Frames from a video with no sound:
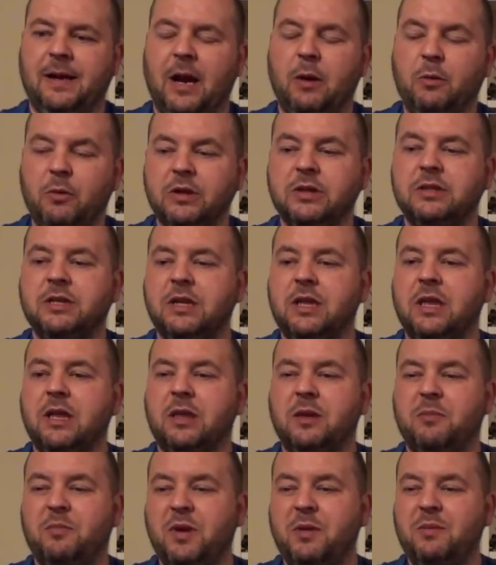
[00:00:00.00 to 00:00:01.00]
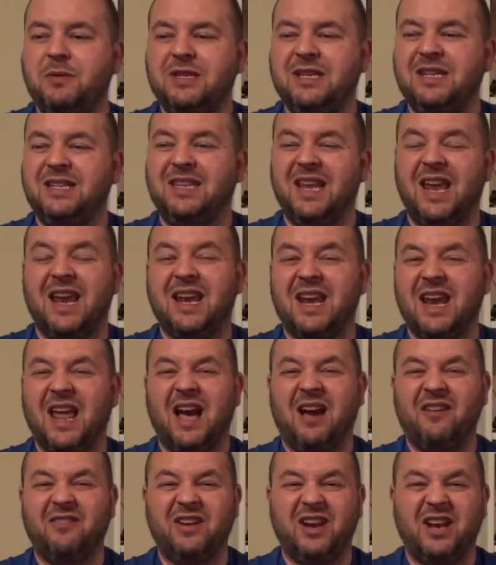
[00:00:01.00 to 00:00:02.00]
want to say that the BBC didn't
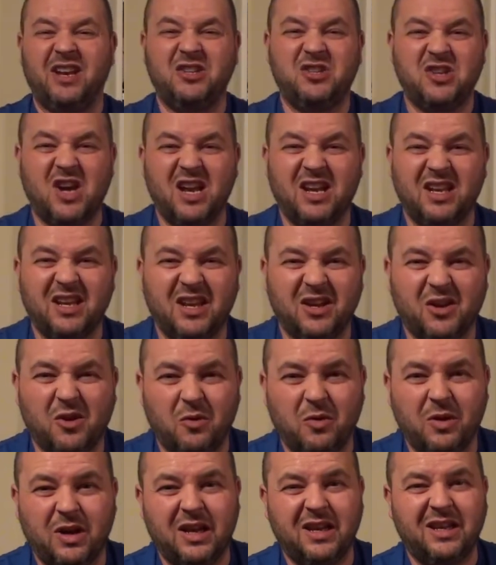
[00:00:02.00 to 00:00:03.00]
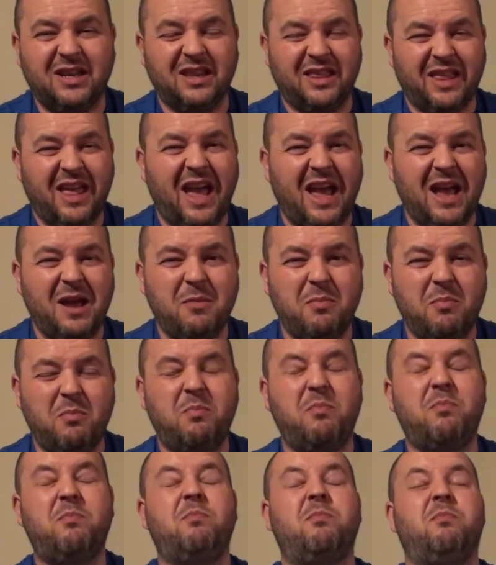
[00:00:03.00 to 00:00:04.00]
have an agenda going into that,
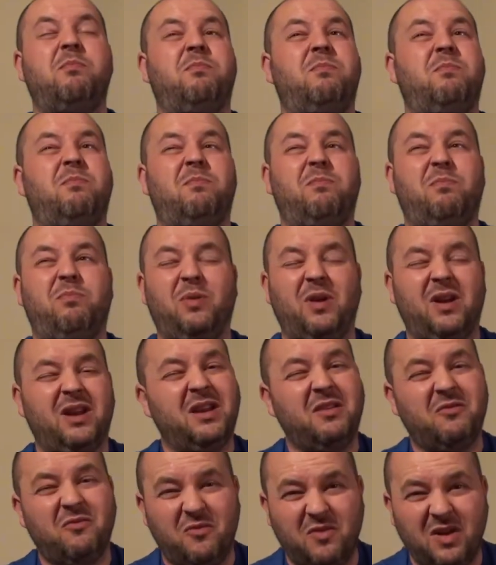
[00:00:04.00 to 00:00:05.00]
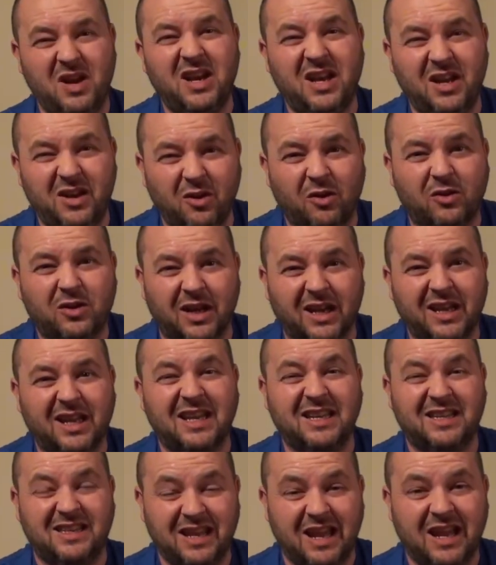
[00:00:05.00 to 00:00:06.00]
but it really looked like
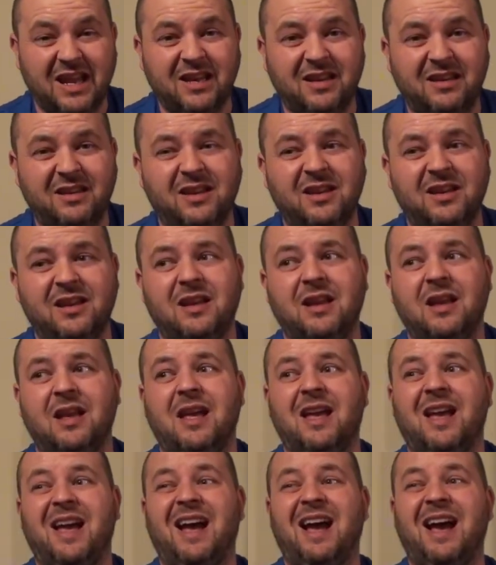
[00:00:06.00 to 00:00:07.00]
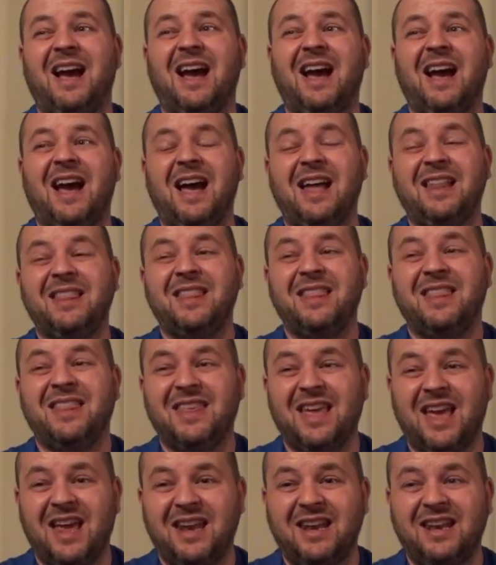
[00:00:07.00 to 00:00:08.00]
it did. And
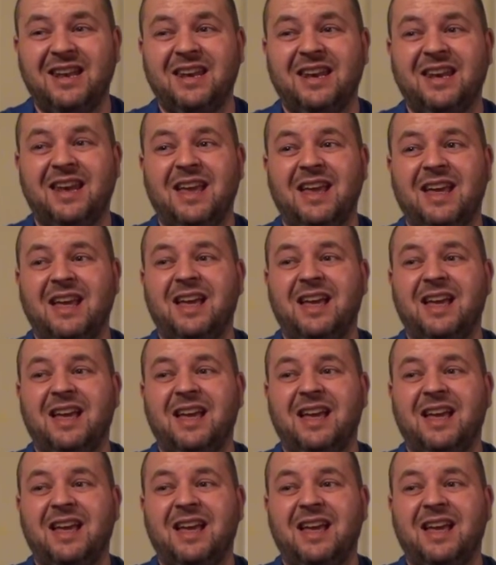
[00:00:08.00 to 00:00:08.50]
then,